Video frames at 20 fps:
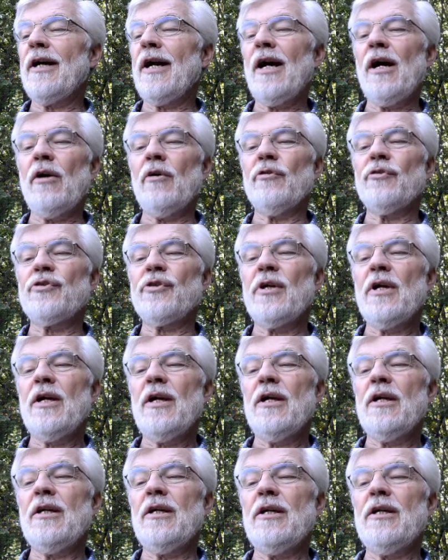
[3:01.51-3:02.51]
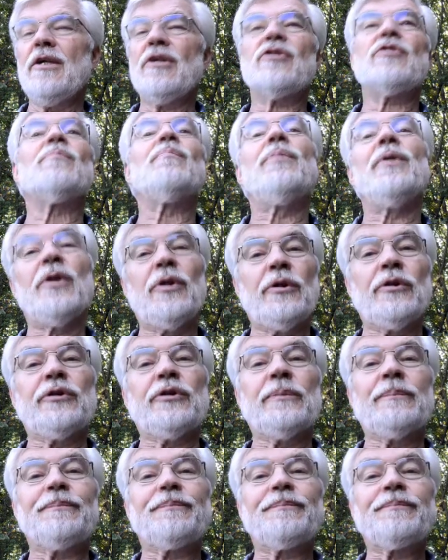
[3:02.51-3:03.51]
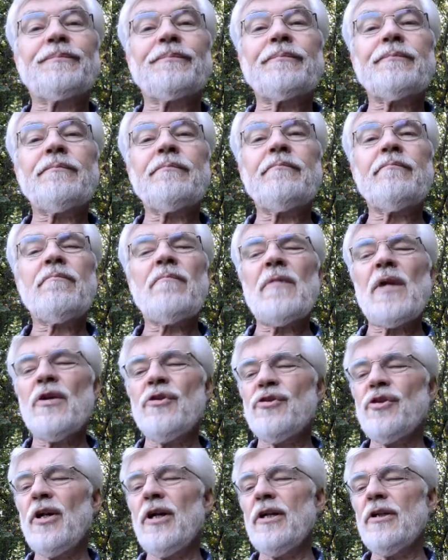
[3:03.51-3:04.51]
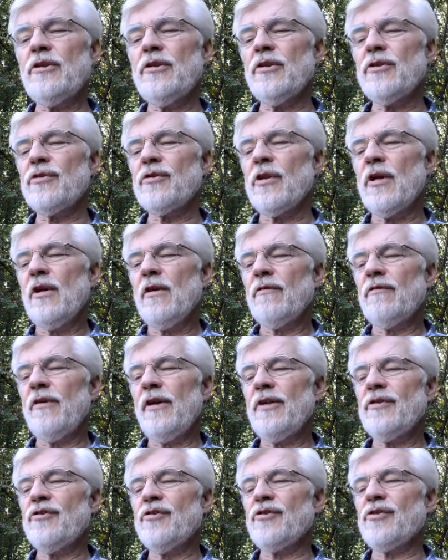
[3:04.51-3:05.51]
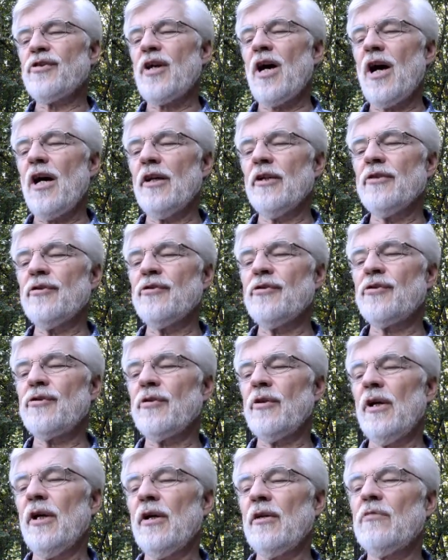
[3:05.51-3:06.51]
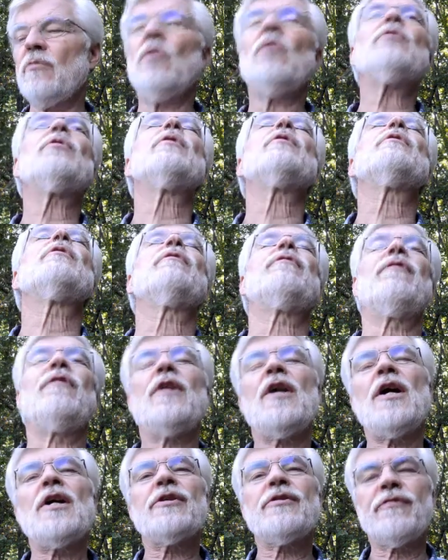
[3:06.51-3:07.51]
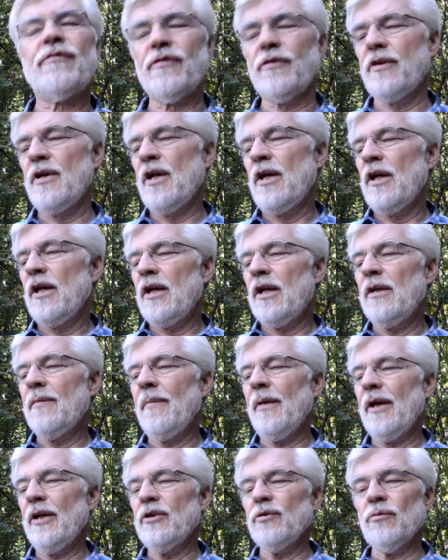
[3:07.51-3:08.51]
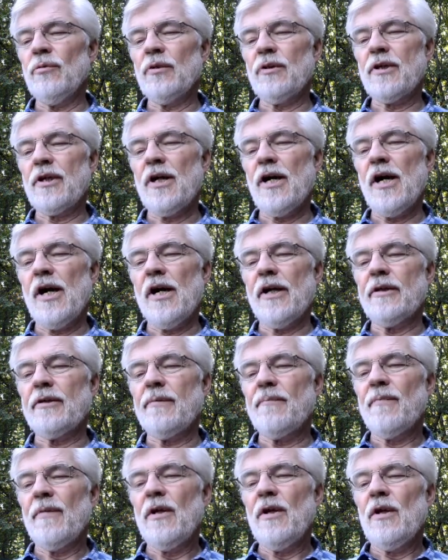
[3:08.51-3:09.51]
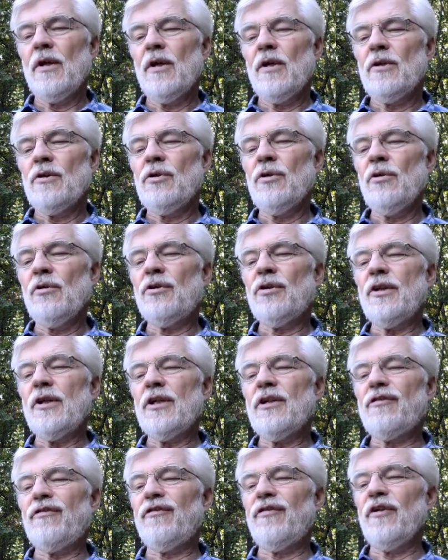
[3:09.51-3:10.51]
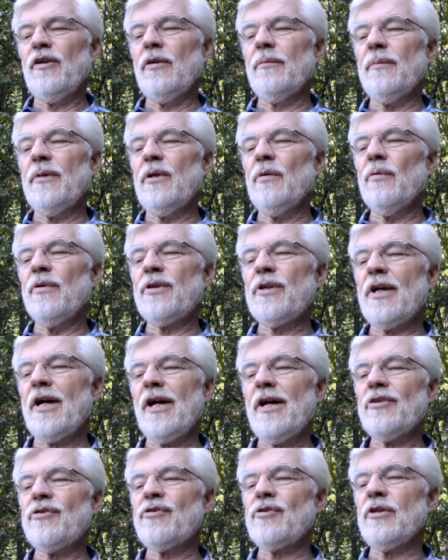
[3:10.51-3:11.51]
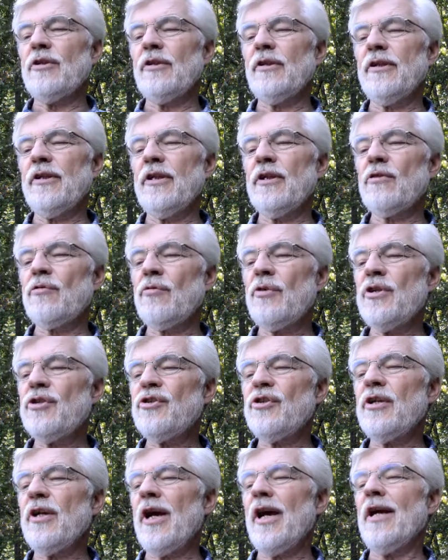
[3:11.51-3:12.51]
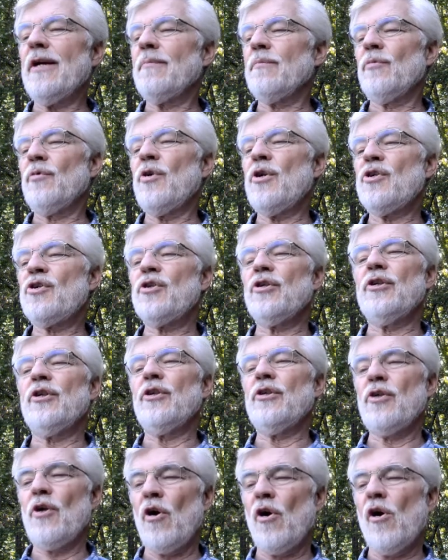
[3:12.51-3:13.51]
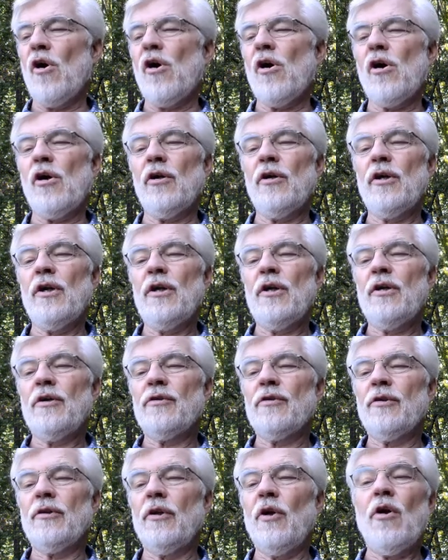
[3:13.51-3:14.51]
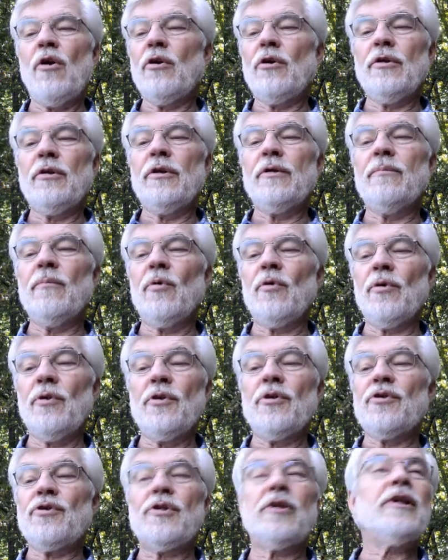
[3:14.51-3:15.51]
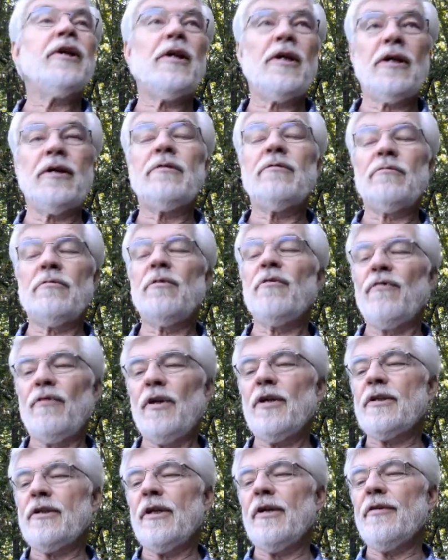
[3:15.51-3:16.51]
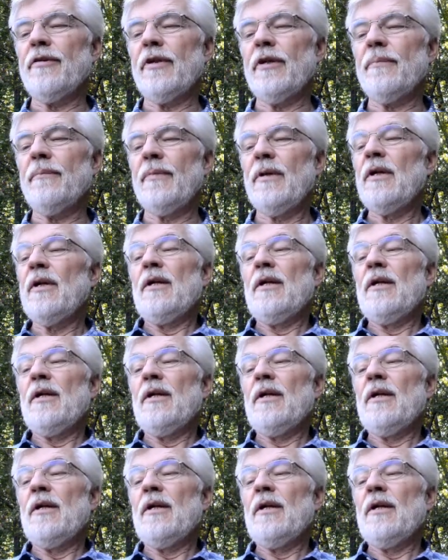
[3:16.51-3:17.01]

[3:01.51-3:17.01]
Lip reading: a house he has built." Scientist Francis Collins quoted the philosopher Immanuel Kant. "Two things fill me with constantly increasing admiration and awe, the longer and more earnestly I reflect on them: